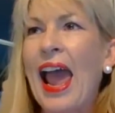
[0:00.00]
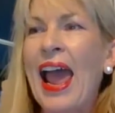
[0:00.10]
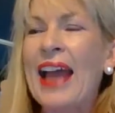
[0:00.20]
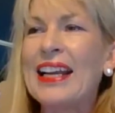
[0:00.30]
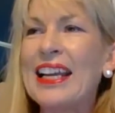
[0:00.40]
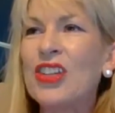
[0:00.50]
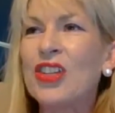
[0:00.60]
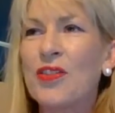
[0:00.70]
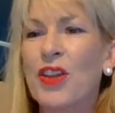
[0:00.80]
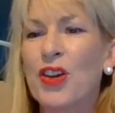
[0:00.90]
And
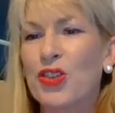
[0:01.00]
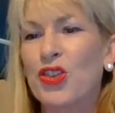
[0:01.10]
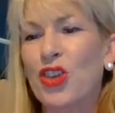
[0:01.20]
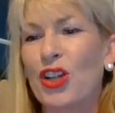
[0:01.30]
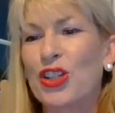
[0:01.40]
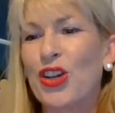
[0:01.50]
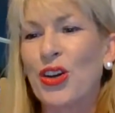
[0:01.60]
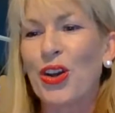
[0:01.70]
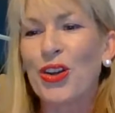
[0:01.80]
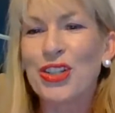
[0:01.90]
each of those shots
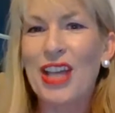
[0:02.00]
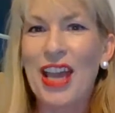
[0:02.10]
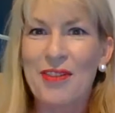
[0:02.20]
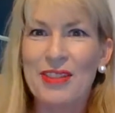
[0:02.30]
are going to